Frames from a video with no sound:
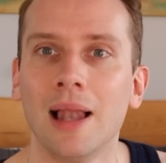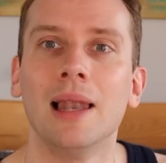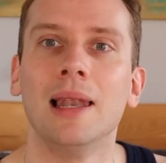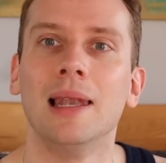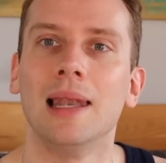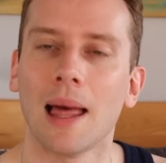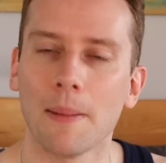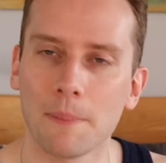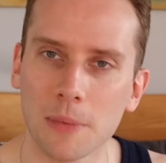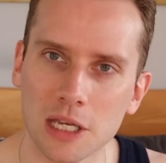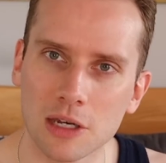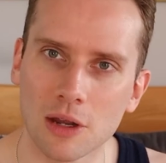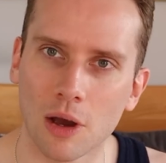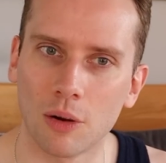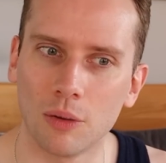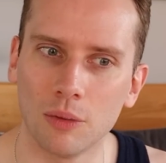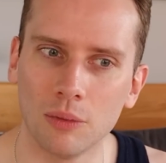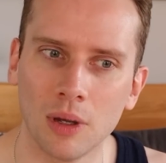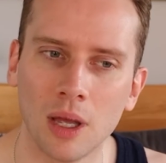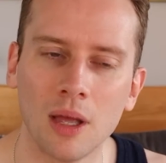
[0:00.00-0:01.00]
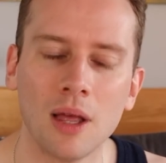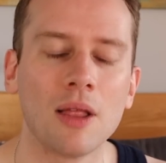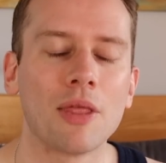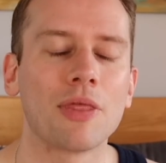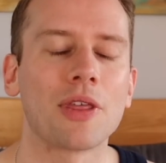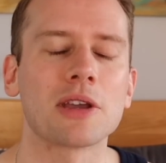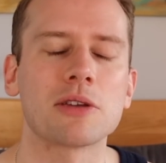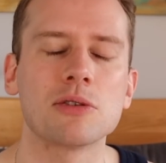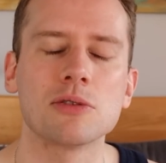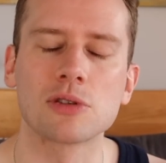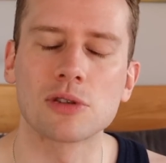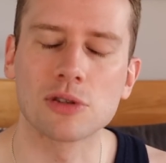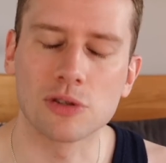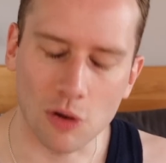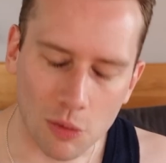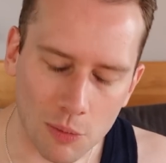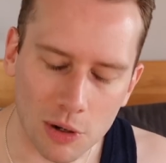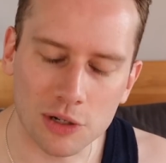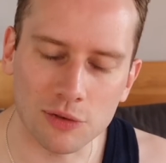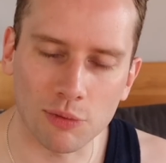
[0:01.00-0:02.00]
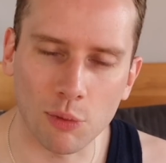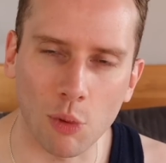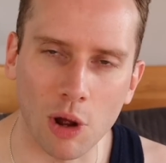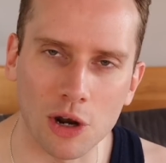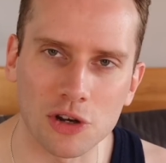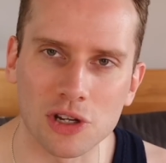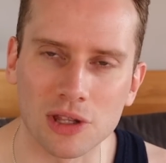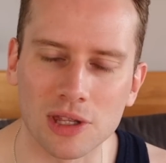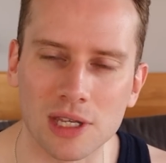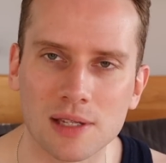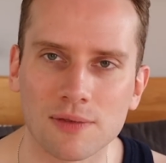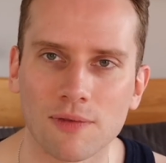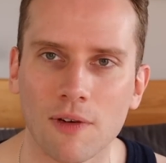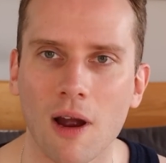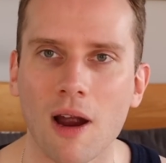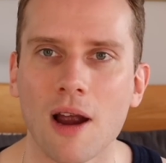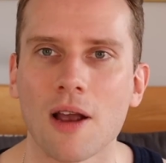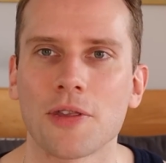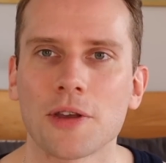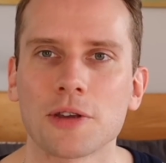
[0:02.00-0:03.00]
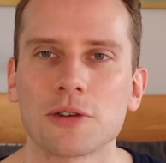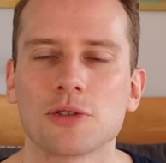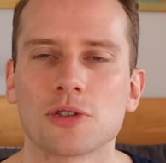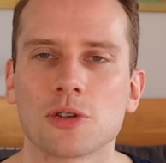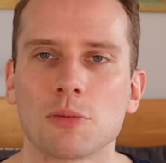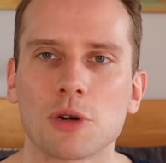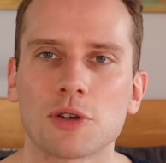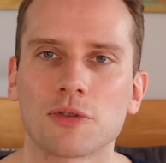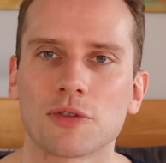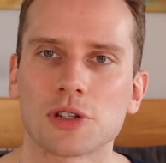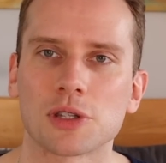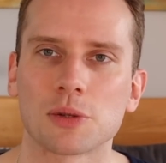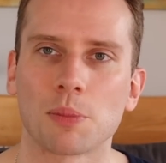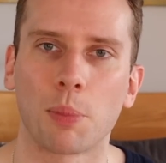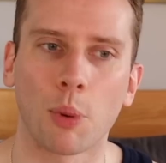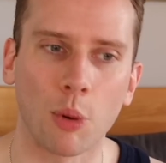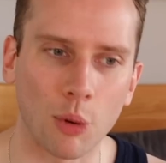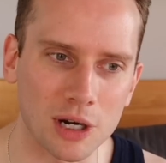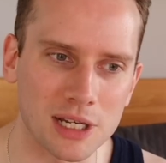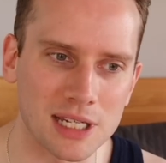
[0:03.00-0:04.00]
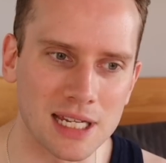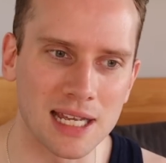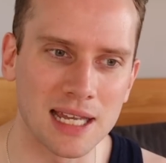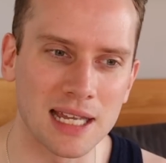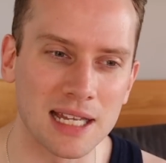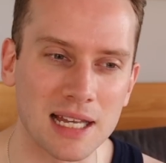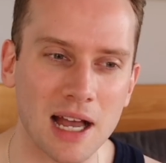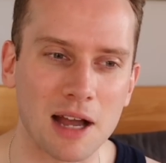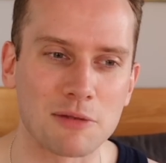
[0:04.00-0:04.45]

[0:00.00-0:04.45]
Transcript: Let me know. Thank you so much for watching this far. Thank you so much for supporting.